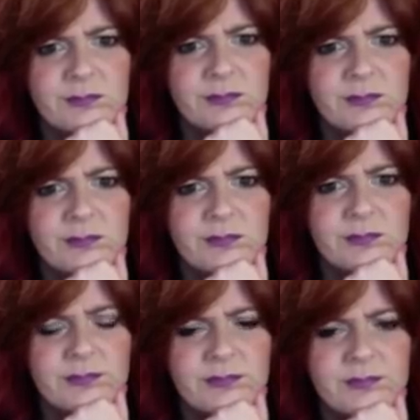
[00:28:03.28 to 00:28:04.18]

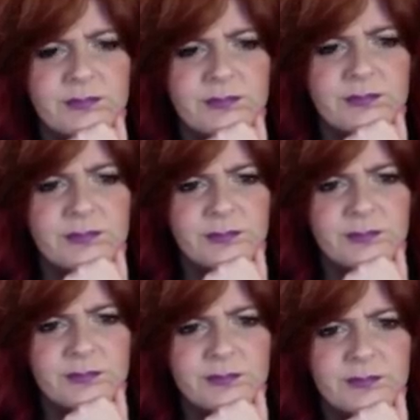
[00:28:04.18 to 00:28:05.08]

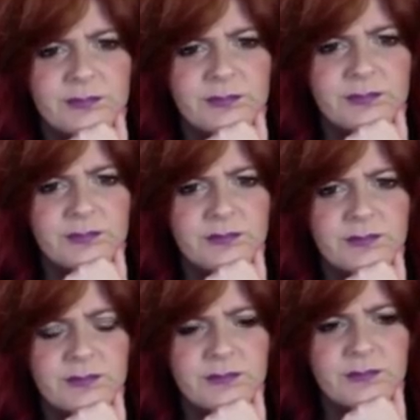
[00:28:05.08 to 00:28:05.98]

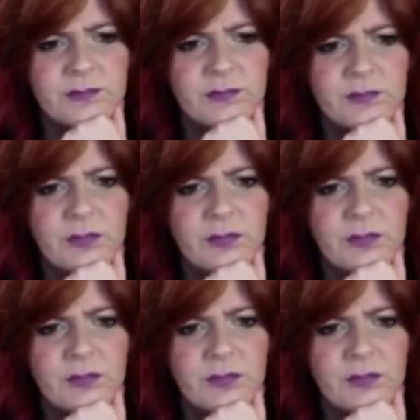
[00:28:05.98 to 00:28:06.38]
(silent)